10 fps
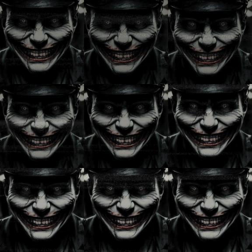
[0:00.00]
"Then you
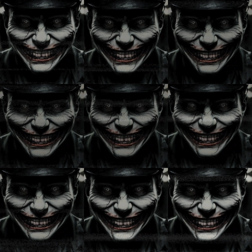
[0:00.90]
better get yourself home,
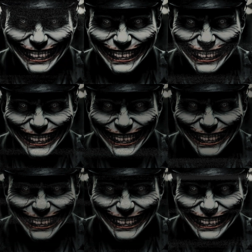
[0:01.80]
haven't you?"
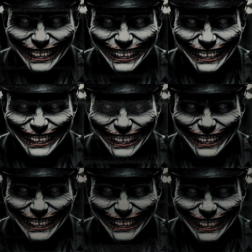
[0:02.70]
she said,
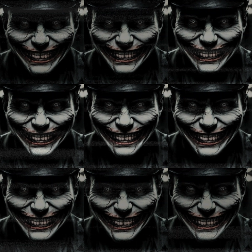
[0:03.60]
her voice
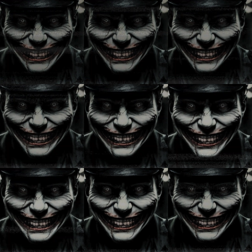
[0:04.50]
taking on a slightly
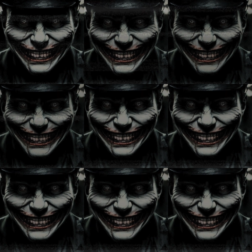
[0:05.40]
husky tone.